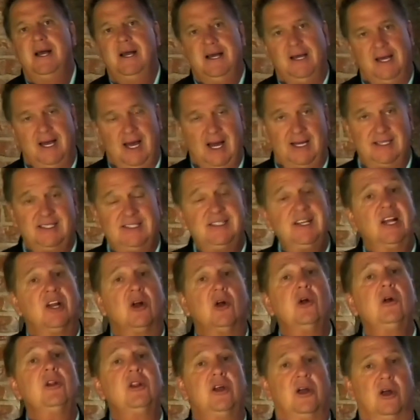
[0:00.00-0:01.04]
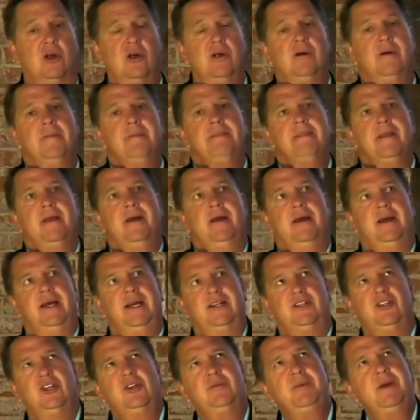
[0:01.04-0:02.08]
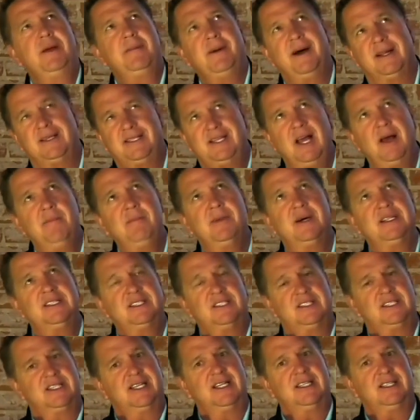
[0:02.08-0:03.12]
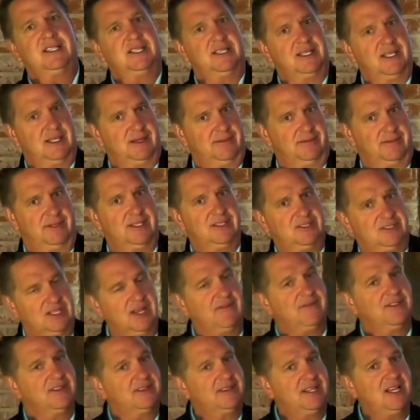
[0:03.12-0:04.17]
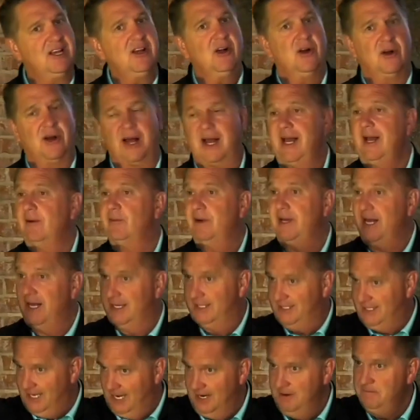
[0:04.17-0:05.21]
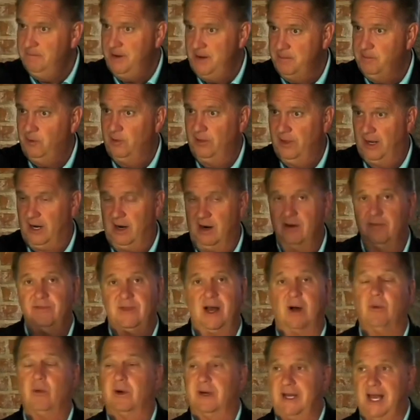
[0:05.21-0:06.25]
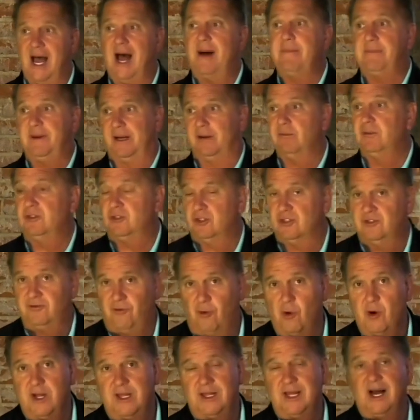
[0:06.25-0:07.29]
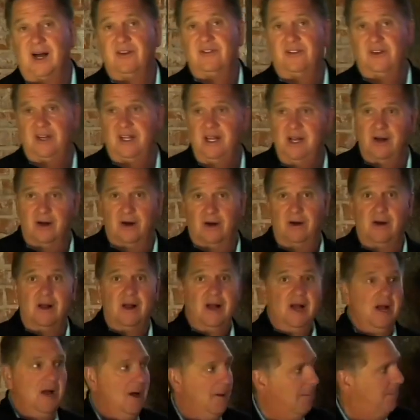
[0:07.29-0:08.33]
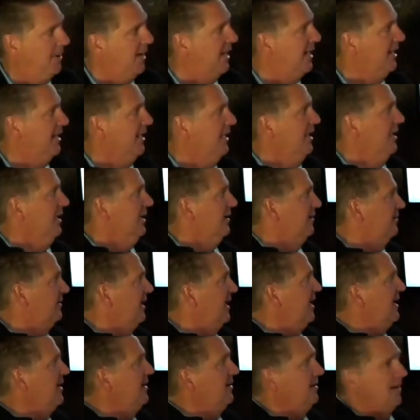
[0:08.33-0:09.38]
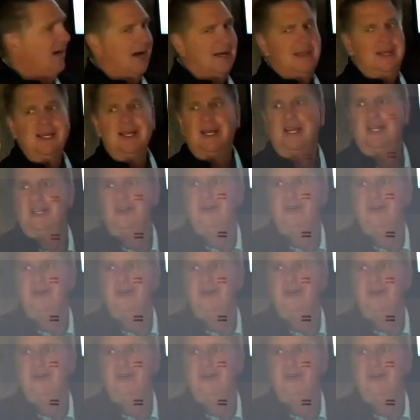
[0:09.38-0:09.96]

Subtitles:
I said earlier, it took me about 10 months to get to the 7th tier, and we had 10 people there that were capping, which was 40,000 a year. But then I think a year